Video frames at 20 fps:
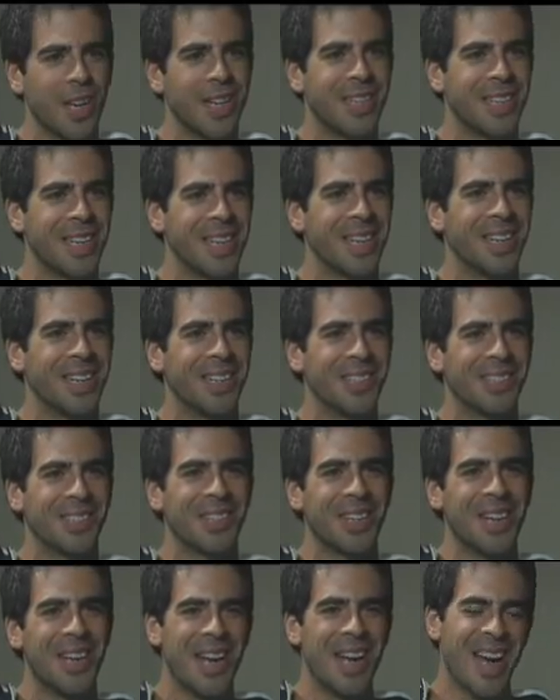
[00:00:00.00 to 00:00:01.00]

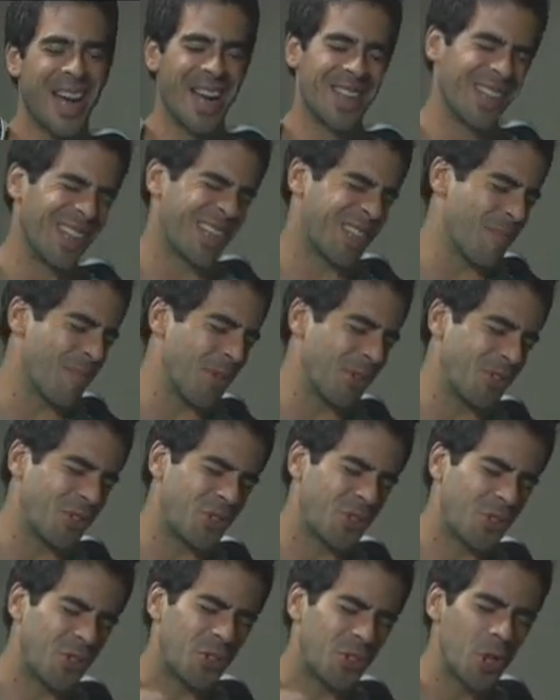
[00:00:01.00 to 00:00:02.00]
ideas and like the most
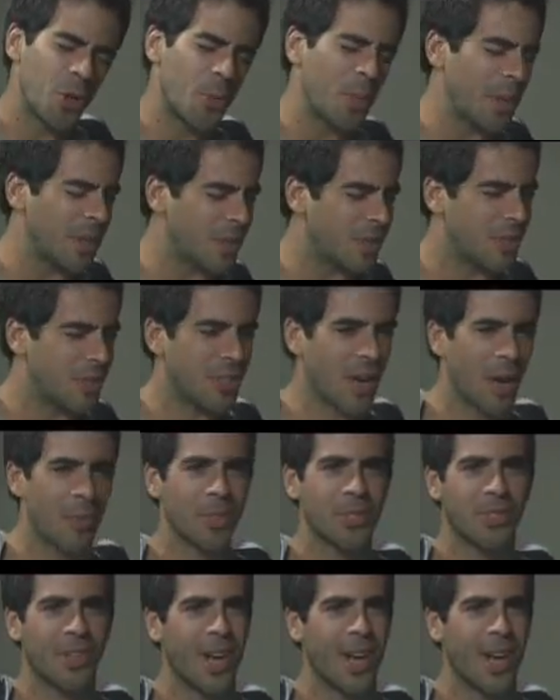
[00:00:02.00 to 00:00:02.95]
stupidest, dumbest